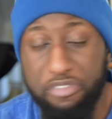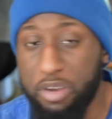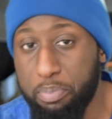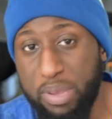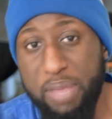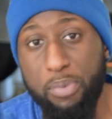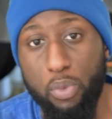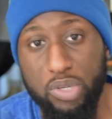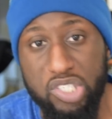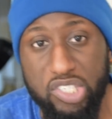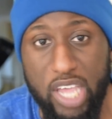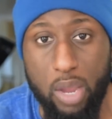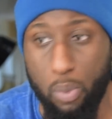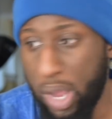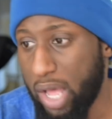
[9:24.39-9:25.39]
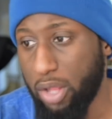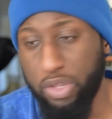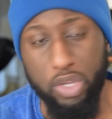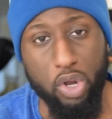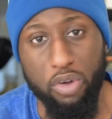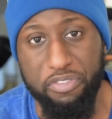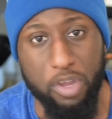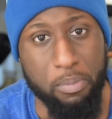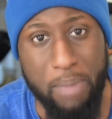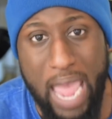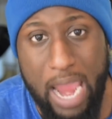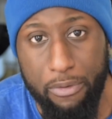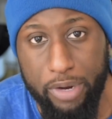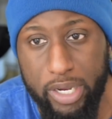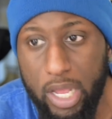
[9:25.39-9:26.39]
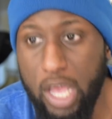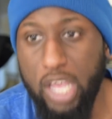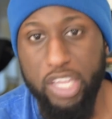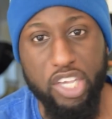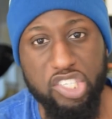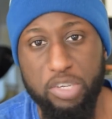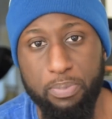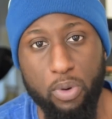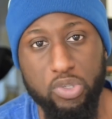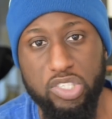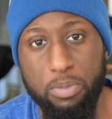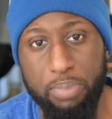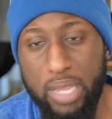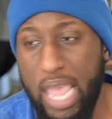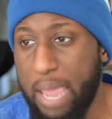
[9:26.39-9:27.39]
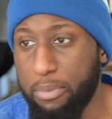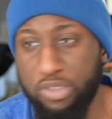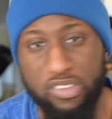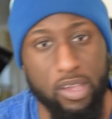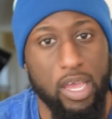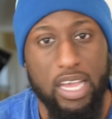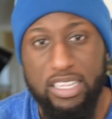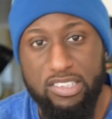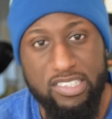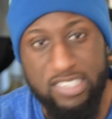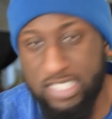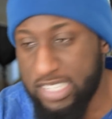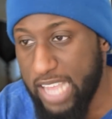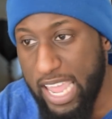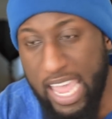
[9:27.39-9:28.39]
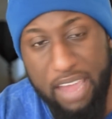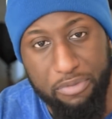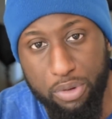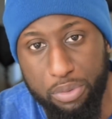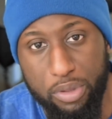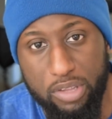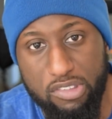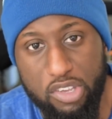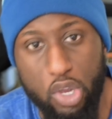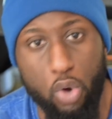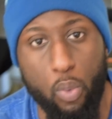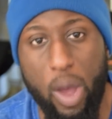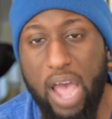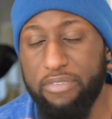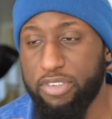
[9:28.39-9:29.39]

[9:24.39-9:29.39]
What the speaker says: And people would say, "Well, you know, if you're married, you're supposed to be able to say everything to your wife.